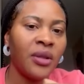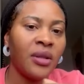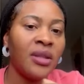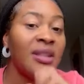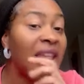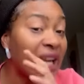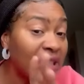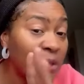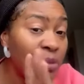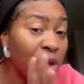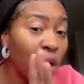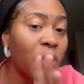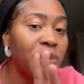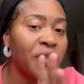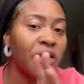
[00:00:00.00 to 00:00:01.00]
That me
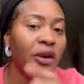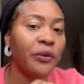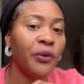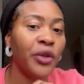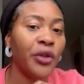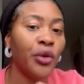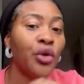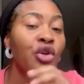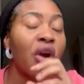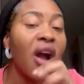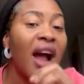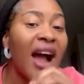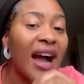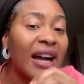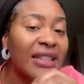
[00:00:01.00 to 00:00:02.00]
observe with you. You're
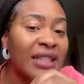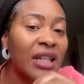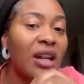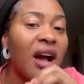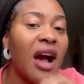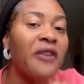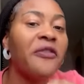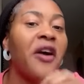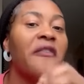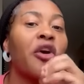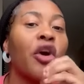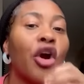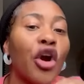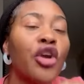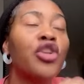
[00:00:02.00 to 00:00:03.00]
acting off of
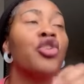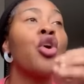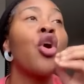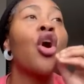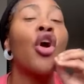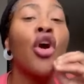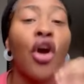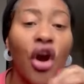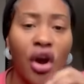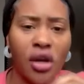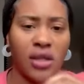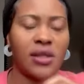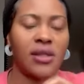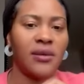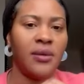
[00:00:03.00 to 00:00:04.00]
hurt. You're
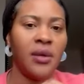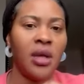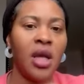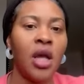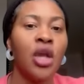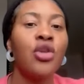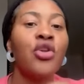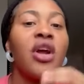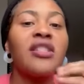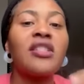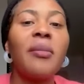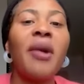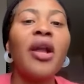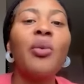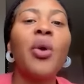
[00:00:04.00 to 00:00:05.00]
hurt. You're
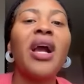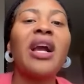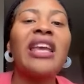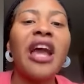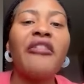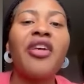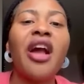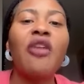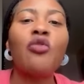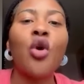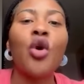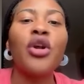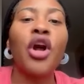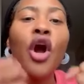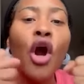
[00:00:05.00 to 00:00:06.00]
somebody who carry
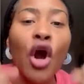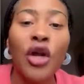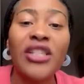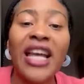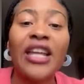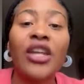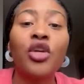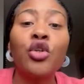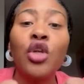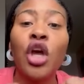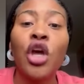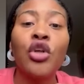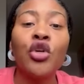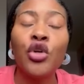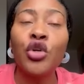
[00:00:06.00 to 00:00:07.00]
around hurt, and
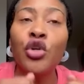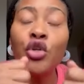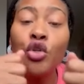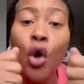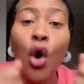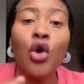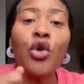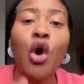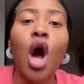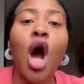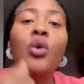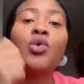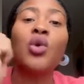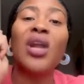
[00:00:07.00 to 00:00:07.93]
you don't know how to